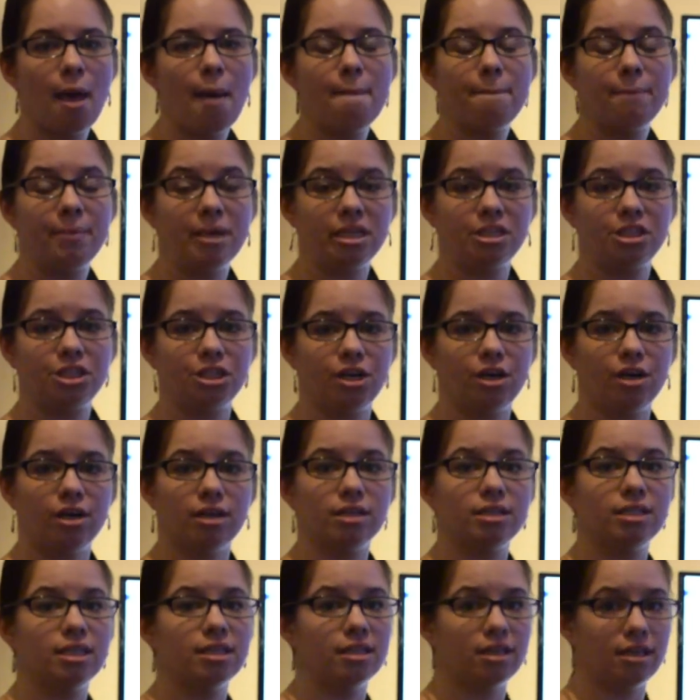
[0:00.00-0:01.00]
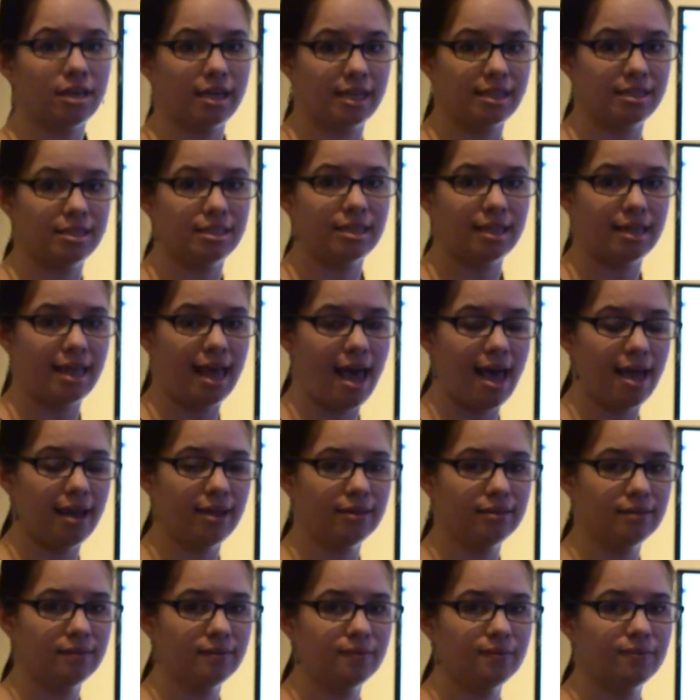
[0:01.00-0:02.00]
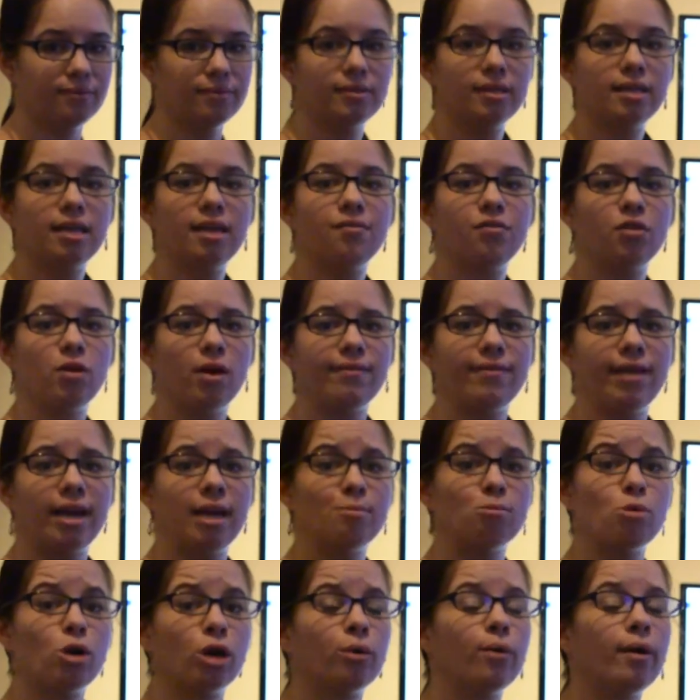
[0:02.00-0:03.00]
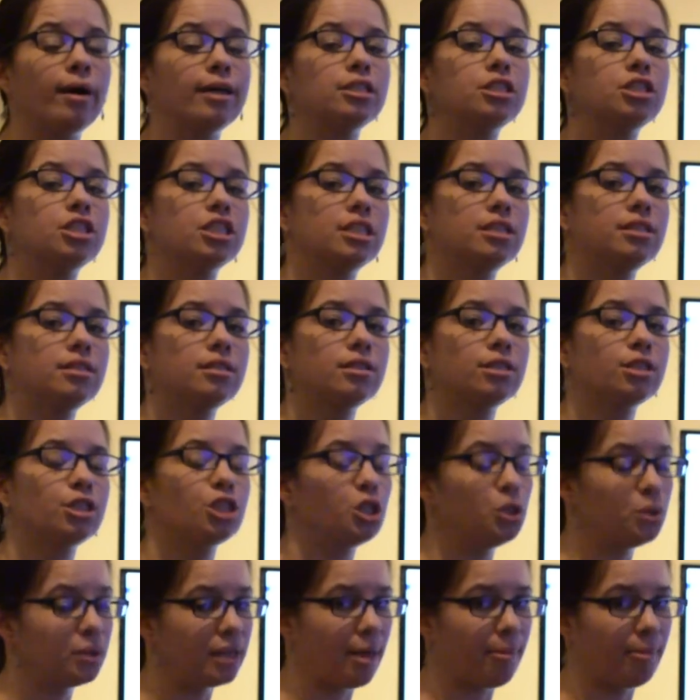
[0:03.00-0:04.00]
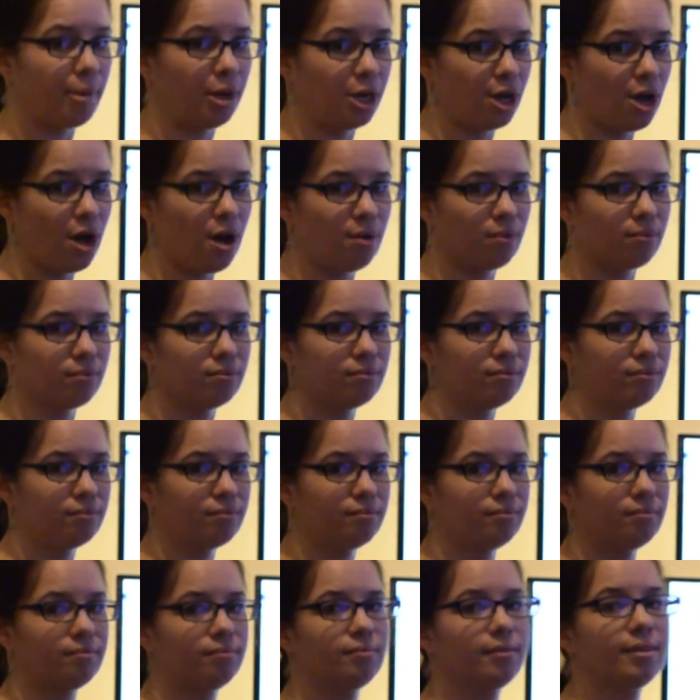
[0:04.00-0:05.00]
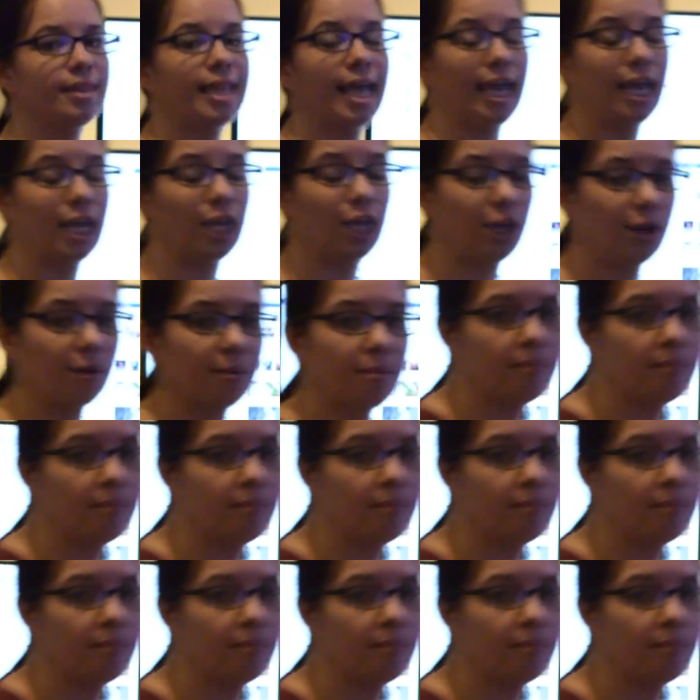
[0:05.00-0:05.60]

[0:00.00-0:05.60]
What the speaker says: Be sure to look into that. If you have any more questions, you let me know. Thank you.